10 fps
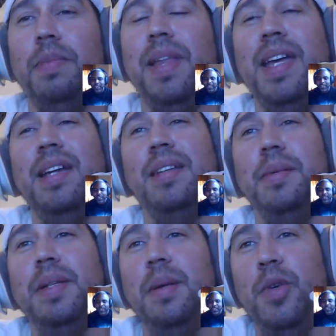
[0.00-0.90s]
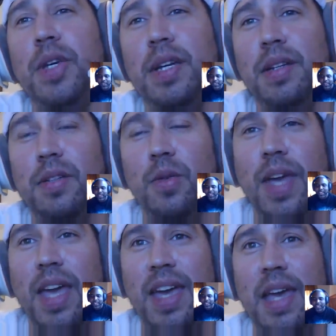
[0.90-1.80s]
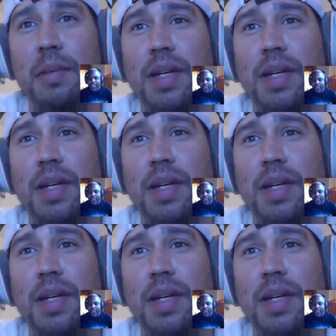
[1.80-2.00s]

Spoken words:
playing a WWE 2K game.